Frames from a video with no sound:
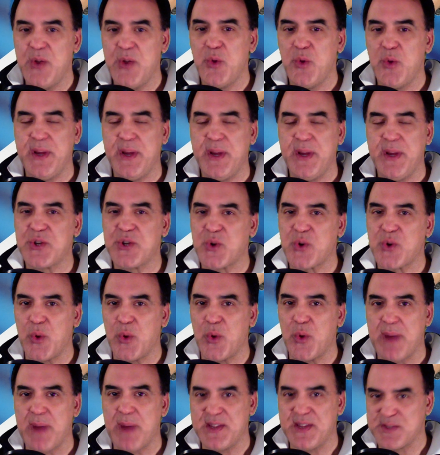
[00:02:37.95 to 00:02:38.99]
would be
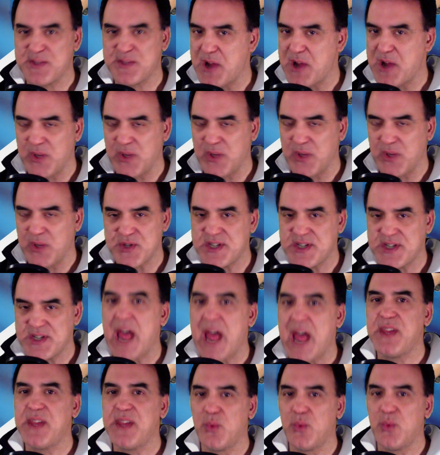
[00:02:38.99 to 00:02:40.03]
controlled by the special interest.
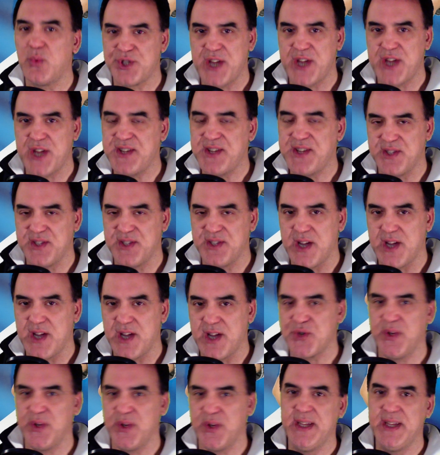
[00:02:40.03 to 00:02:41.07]
Nothing will change in the
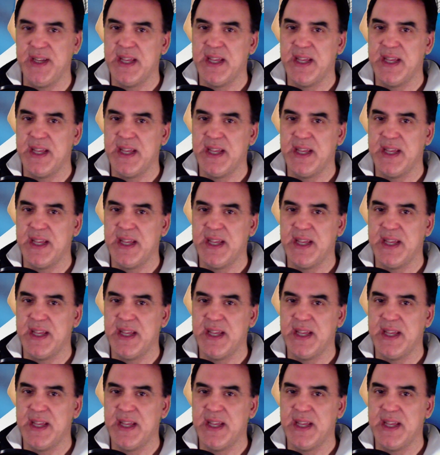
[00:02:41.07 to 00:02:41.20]
country.